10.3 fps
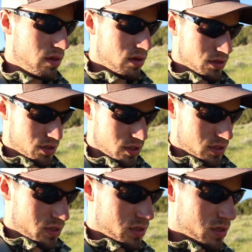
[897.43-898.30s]
There's
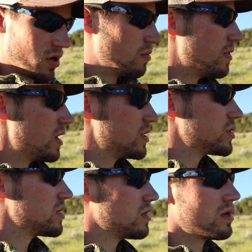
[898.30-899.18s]
just so
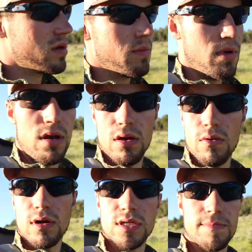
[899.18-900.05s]
much
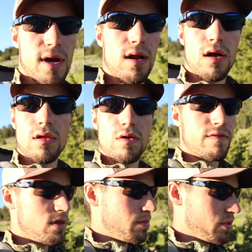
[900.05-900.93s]
manure spread all
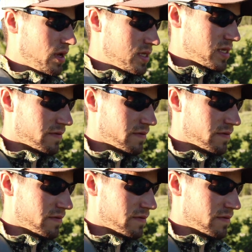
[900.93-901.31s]
over the place